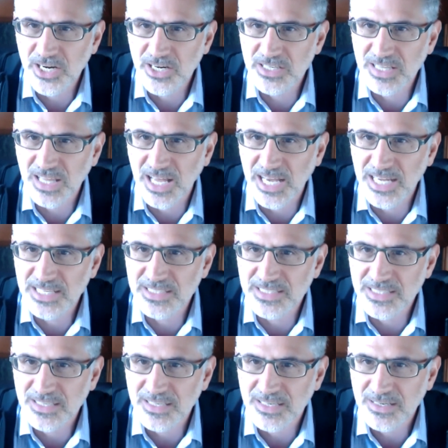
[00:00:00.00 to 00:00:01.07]
Make me
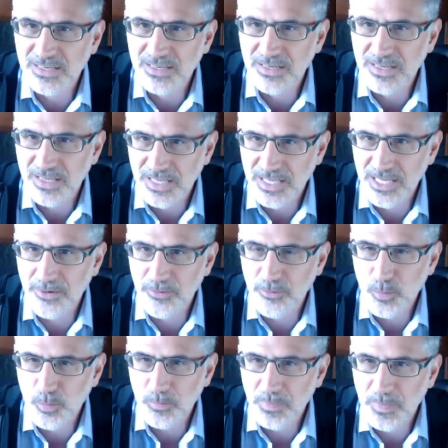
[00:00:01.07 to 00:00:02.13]
co-host. I
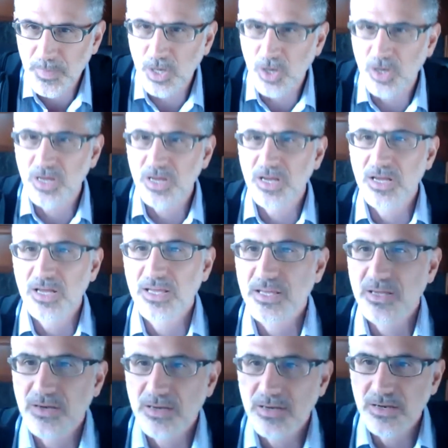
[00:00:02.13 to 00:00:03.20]
need this
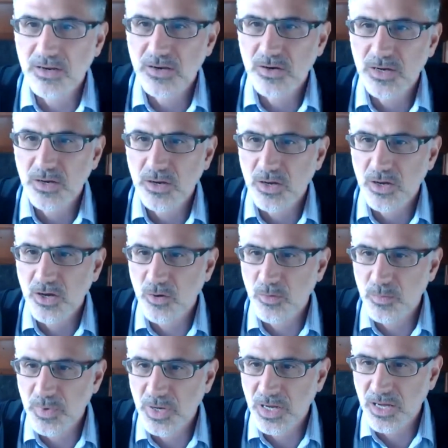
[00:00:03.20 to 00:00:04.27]
screen.
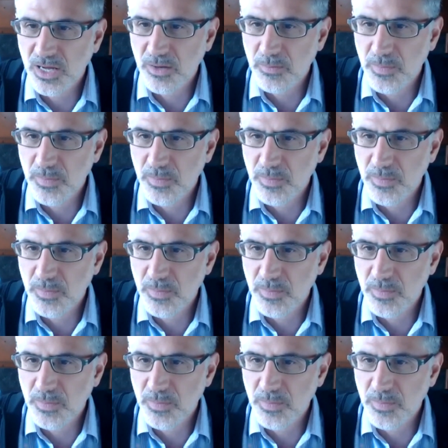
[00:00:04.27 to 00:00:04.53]
Yeah.